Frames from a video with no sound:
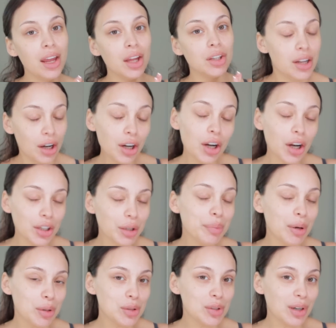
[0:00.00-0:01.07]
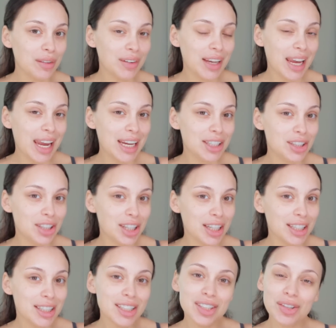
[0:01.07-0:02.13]
turn on your post
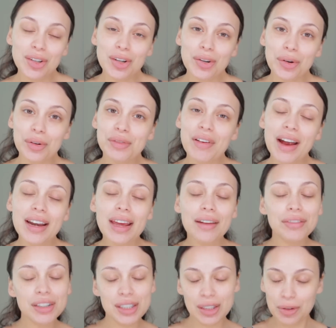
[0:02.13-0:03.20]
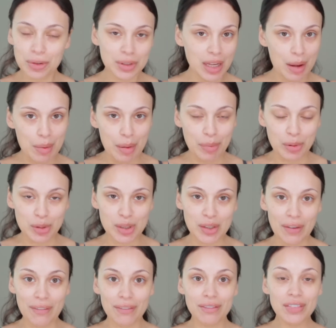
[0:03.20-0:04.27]
notifications so you're notified every single time I post
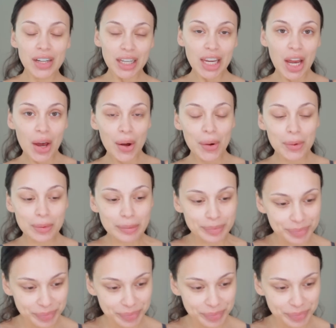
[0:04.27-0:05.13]
a video.